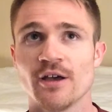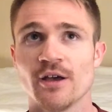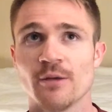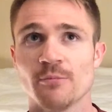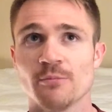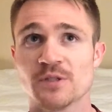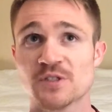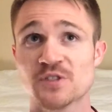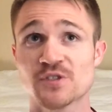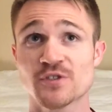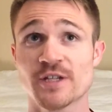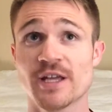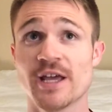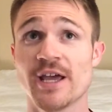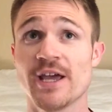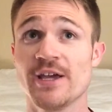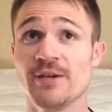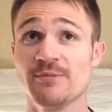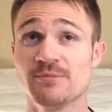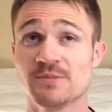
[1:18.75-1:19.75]
Blizzard
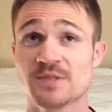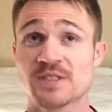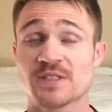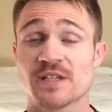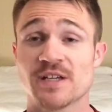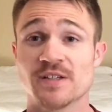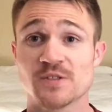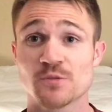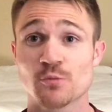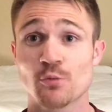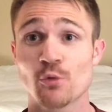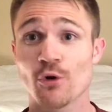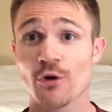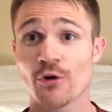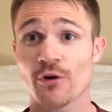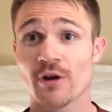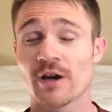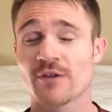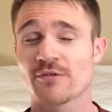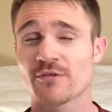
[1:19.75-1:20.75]
games since
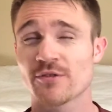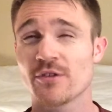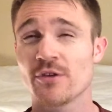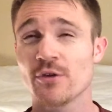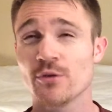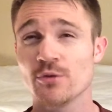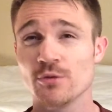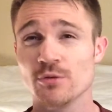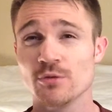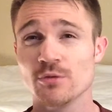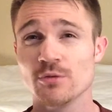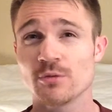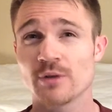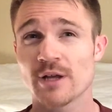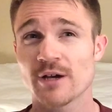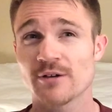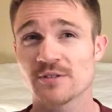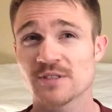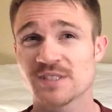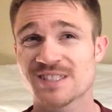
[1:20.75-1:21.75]
Warcraft 2 when I
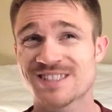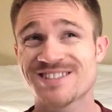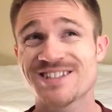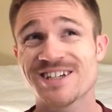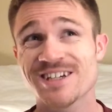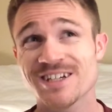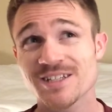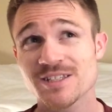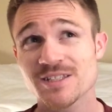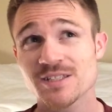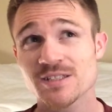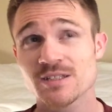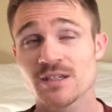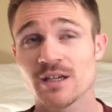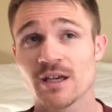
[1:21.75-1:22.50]
was 6.